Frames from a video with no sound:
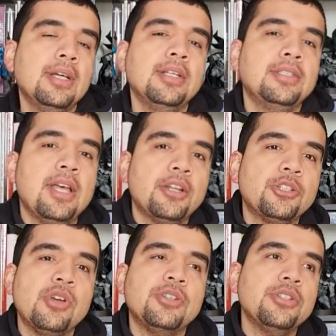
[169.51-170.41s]
Static
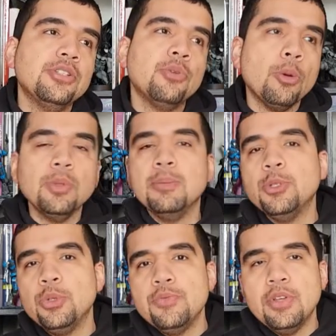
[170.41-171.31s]
stretch is normally
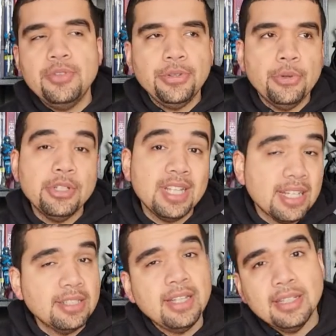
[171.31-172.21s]
between 15 and 30
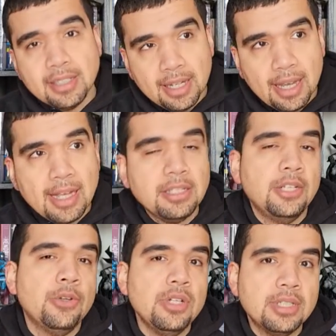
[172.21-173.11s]
seconds, they say. I say
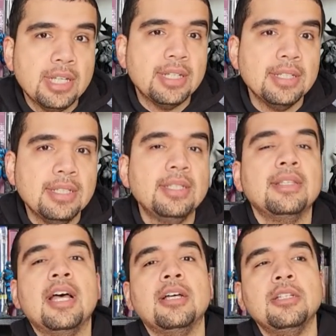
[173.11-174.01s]
30 seconds.
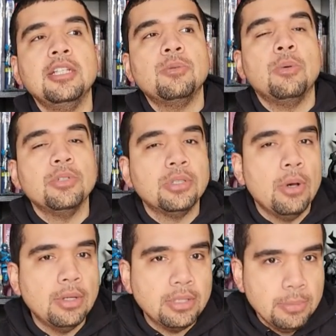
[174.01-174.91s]
That is what was
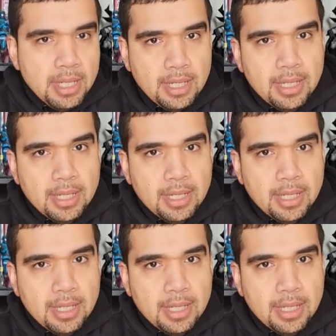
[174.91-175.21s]
taught to me